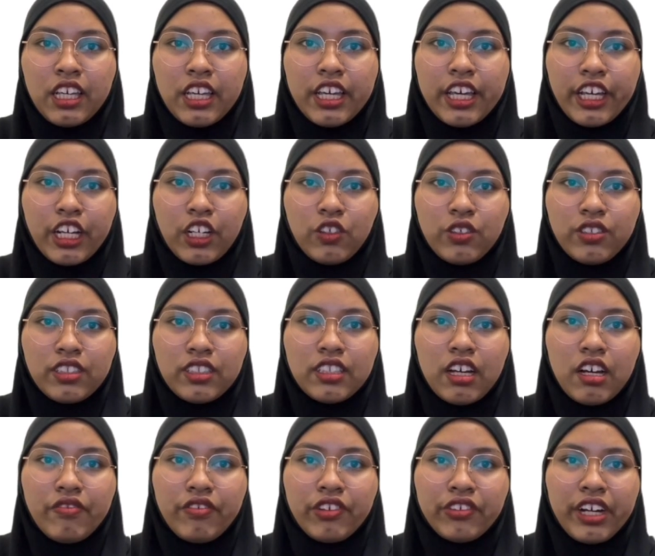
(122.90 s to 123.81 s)
includes
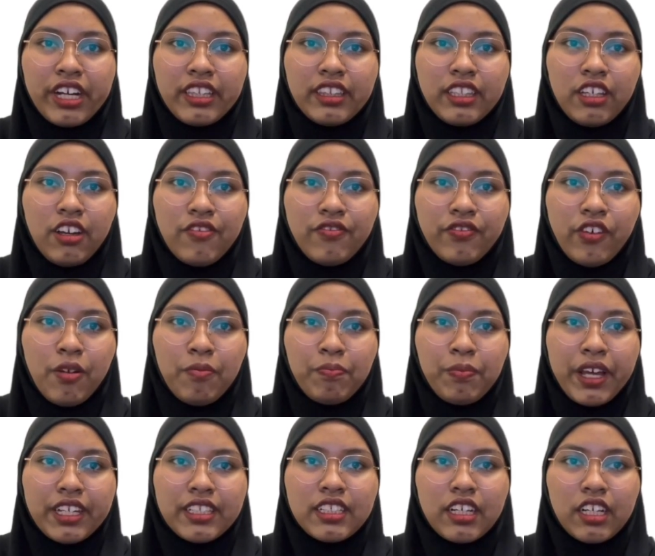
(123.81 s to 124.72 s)
a variety of
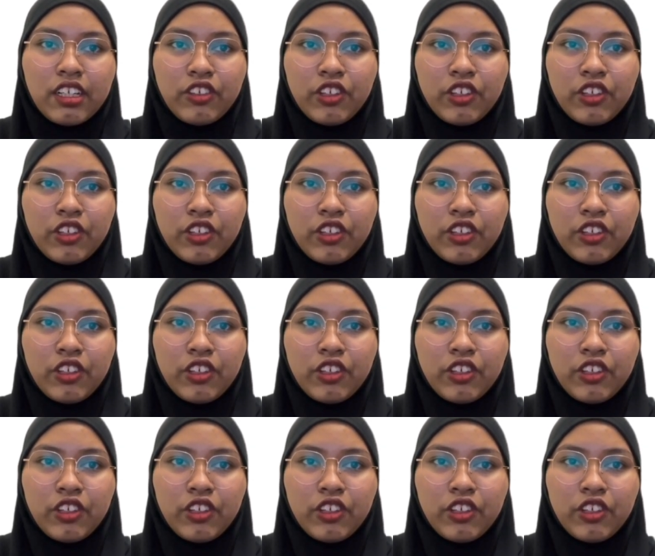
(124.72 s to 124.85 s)
complex